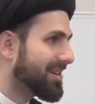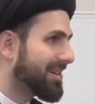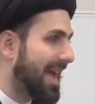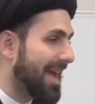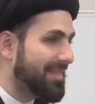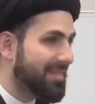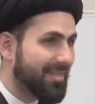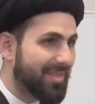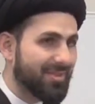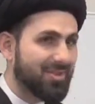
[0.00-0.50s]

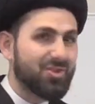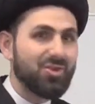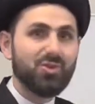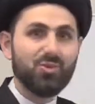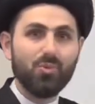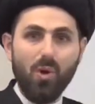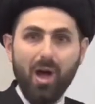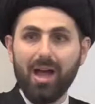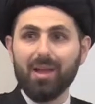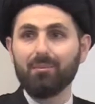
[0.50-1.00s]
And this
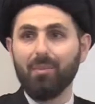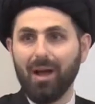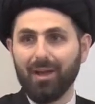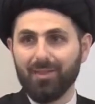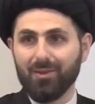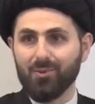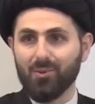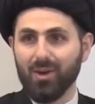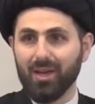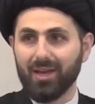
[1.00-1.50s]
is why, by
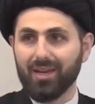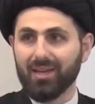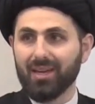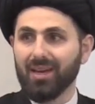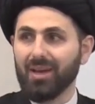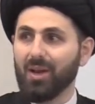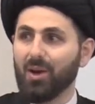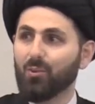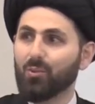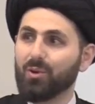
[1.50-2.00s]
the way,
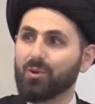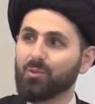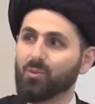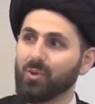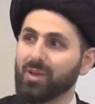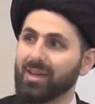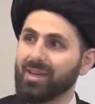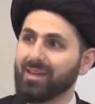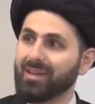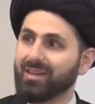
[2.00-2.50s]
when
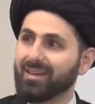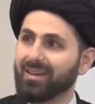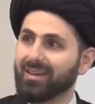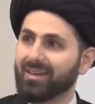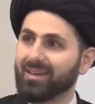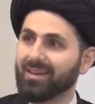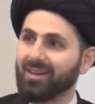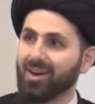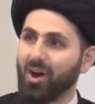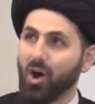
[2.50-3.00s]
we
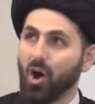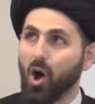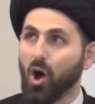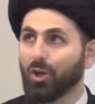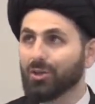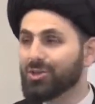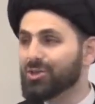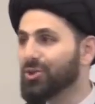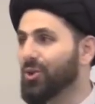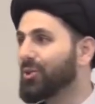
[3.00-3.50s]

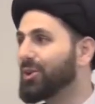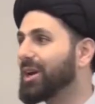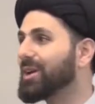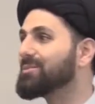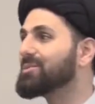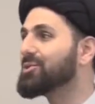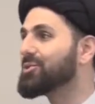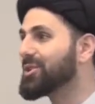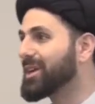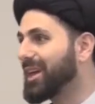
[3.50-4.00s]
also
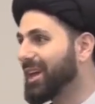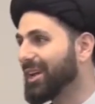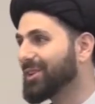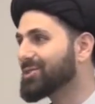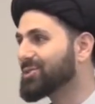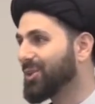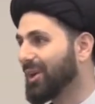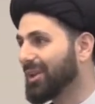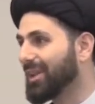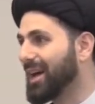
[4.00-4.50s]

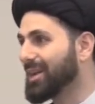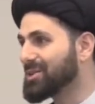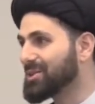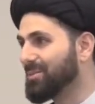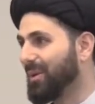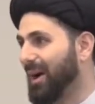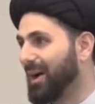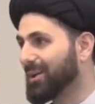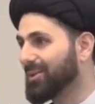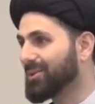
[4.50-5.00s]
communicate to Allah
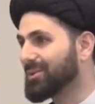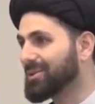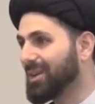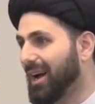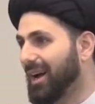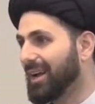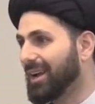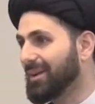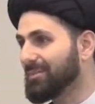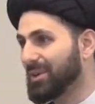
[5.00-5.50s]
subhanahu wa
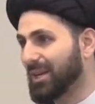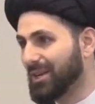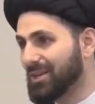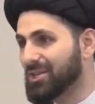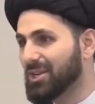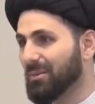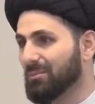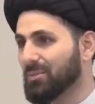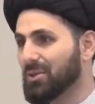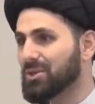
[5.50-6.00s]
ta'ala, because
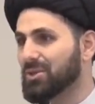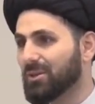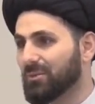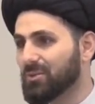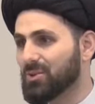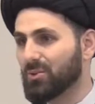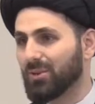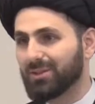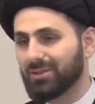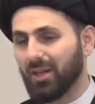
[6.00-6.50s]
some
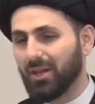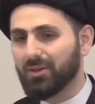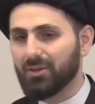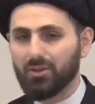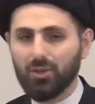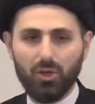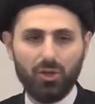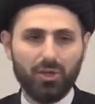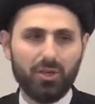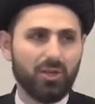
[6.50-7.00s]
Muslims will tell
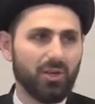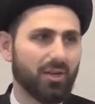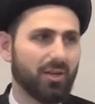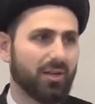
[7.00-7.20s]
you, look,